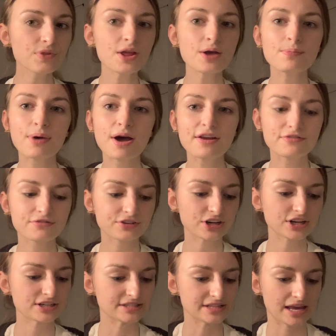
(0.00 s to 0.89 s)
But for
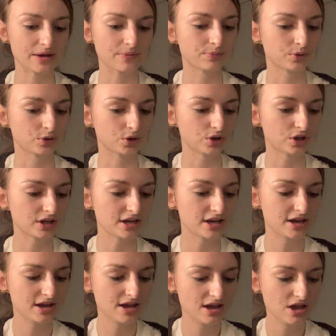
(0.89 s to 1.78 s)
example,
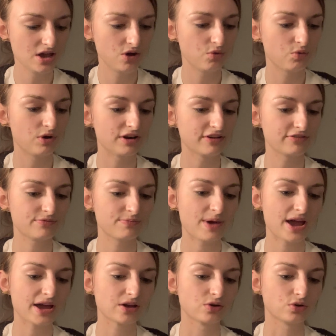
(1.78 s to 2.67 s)
one of
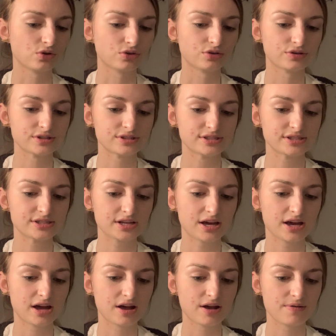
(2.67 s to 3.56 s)
my goals
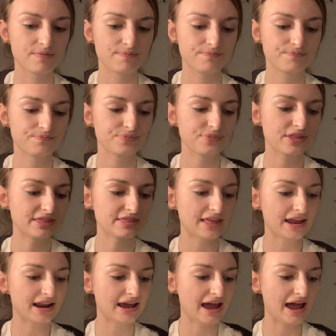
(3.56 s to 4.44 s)

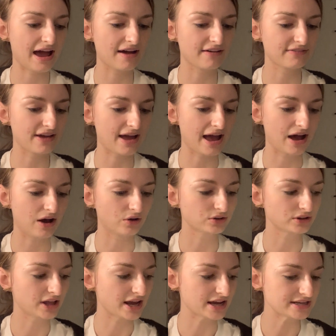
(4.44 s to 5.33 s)
that I have
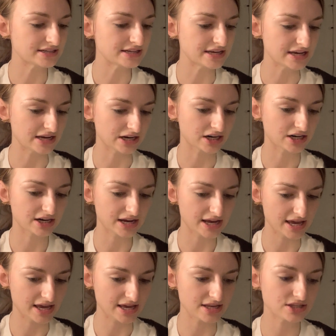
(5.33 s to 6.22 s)
outlined here
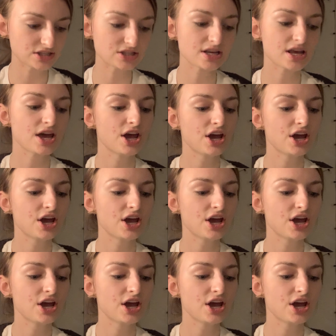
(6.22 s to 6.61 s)
is